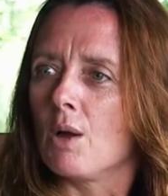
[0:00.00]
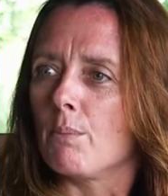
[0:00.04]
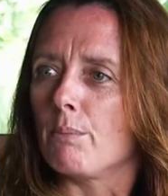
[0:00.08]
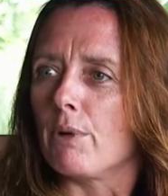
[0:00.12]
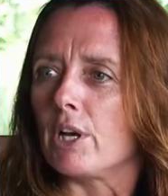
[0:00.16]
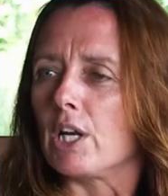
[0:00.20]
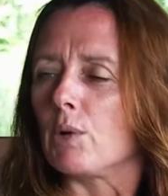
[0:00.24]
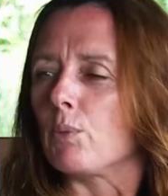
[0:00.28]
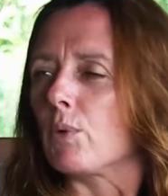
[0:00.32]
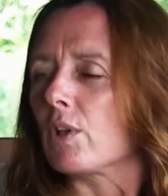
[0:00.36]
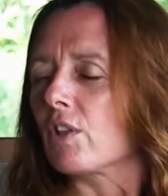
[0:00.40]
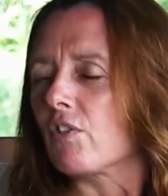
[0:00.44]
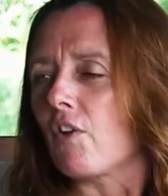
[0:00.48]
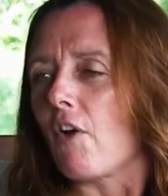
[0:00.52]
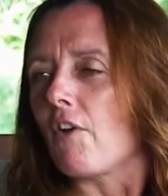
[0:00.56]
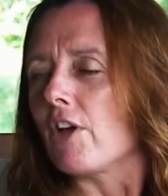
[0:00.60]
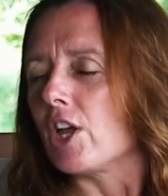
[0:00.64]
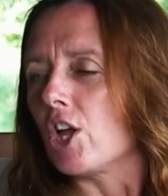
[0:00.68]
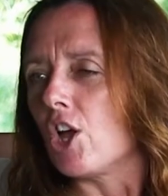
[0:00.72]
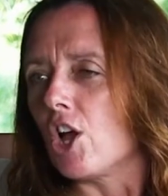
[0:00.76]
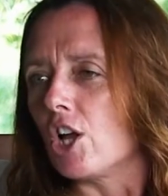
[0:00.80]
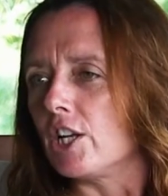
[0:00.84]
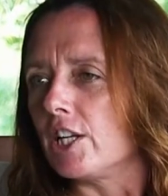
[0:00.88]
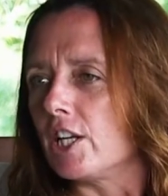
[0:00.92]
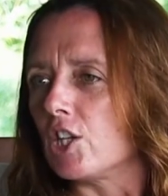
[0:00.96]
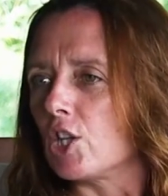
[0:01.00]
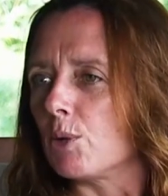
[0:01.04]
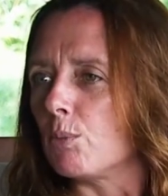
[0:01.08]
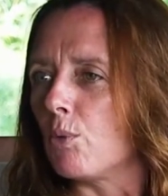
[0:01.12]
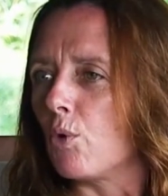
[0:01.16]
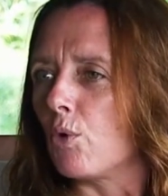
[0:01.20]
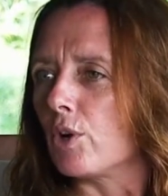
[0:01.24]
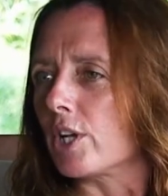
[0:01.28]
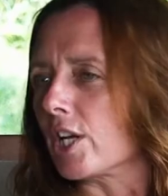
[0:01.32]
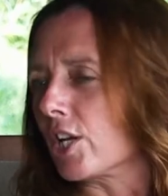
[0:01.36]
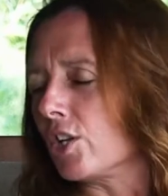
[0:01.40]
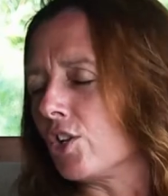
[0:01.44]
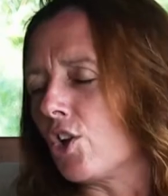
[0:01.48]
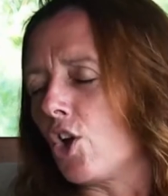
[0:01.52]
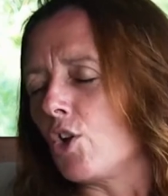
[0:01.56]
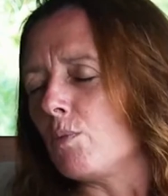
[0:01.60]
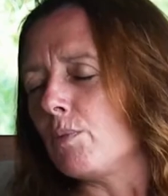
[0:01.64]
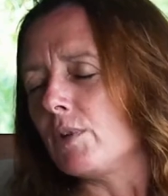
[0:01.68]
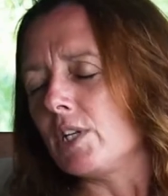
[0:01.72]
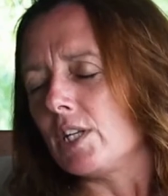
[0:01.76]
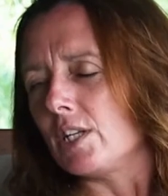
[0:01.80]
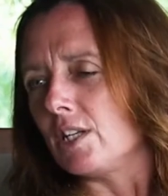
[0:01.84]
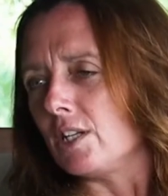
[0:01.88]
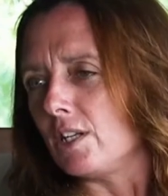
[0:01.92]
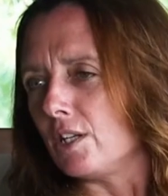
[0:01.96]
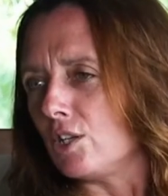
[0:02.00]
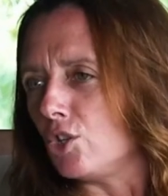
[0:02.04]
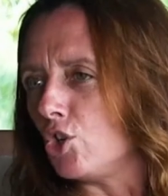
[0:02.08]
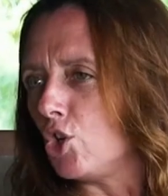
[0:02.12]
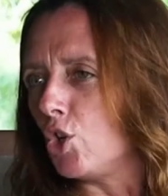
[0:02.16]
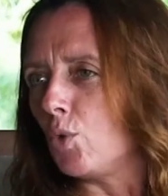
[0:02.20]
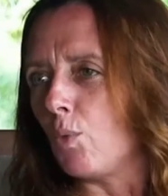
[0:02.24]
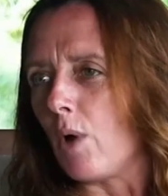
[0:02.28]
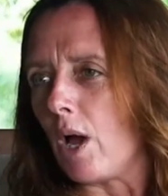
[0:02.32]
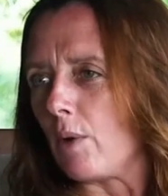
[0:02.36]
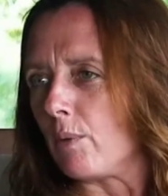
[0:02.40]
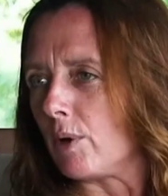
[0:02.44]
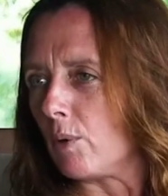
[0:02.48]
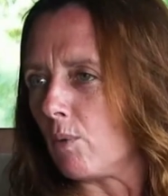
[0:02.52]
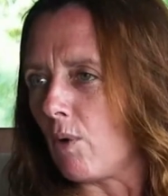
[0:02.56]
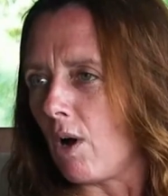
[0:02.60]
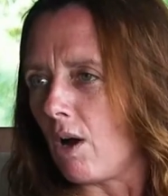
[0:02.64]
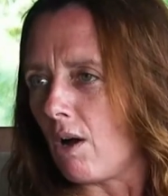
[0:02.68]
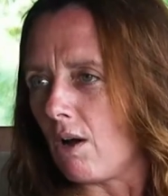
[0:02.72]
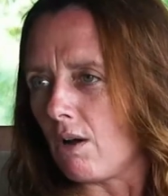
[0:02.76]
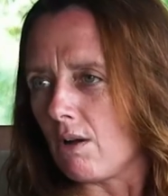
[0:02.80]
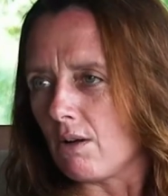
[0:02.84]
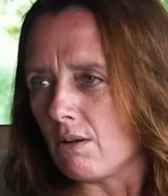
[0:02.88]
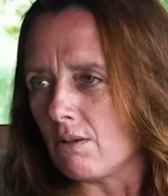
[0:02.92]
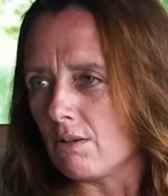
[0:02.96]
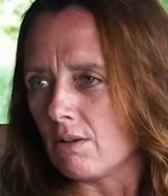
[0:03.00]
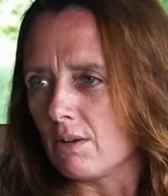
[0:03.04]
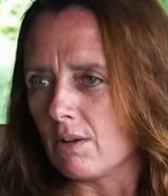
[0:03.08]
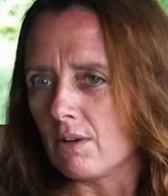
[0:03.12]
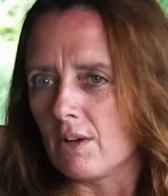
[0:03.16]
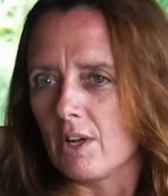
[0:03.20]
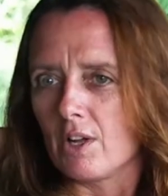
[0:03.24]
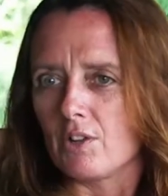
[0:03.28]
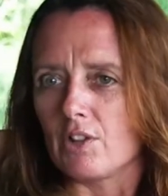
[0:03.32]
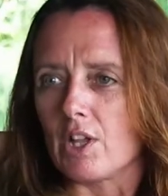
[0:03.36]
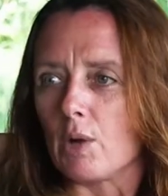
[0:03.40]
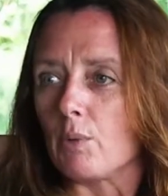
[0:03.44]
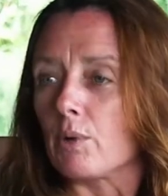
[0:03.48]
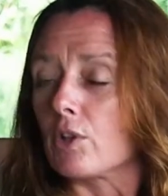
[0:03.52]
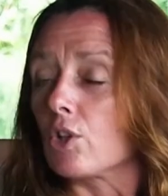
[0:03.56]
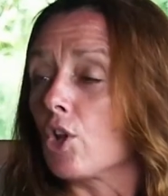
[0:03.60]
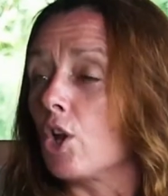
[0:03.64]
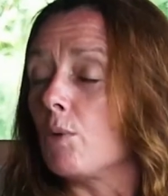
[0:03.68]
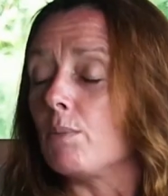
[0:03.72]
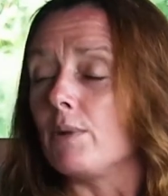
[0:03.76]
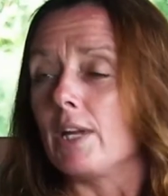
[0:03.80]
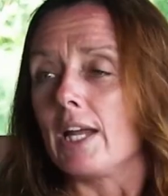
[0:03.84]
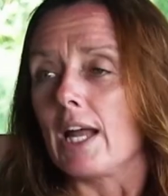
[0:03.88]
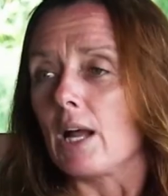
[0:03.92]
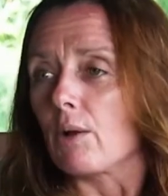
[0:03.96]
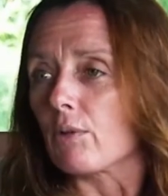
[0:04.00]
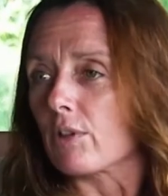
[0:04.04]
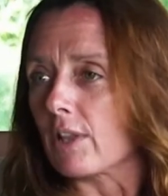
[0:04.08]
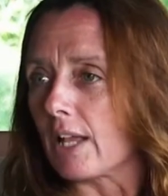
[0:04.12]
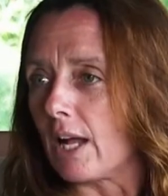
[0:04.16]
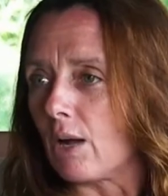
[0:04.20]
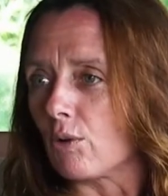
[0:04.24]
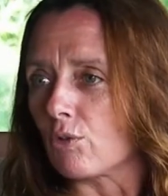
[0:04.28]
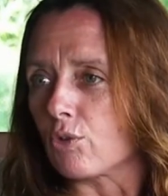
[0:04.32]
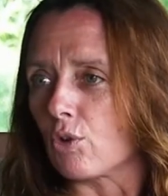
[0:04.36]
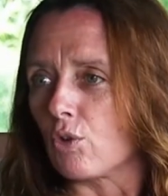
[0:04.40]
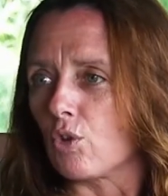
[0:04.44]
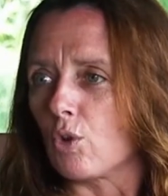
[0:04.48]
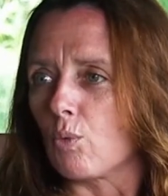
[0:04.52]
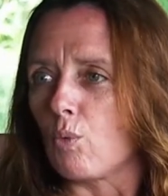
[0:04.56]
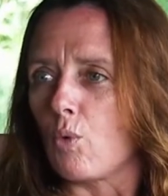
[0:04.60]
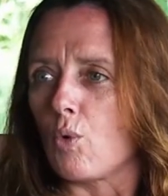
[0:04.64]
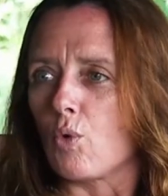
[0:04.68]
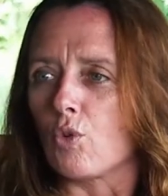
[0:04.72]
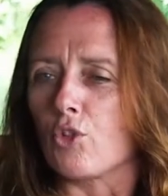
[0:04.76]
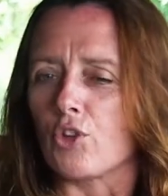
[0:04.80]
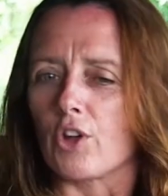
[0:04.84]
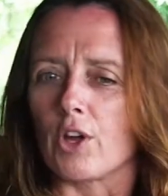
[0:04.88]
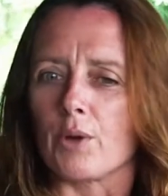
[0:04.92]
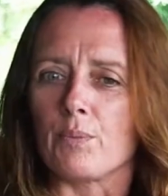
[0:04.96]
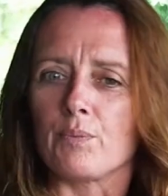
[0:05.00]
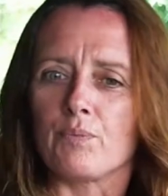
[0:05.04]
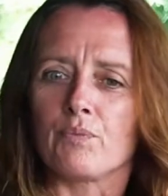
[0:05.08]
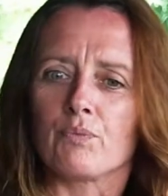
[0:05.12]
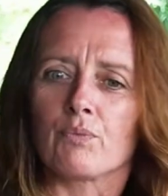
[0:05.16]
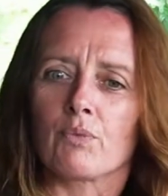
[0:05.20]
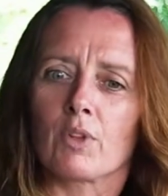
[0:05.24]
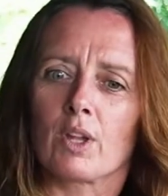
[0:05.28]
But it was very early in the morning and nobody knew where we were. There was nobody else out on the water.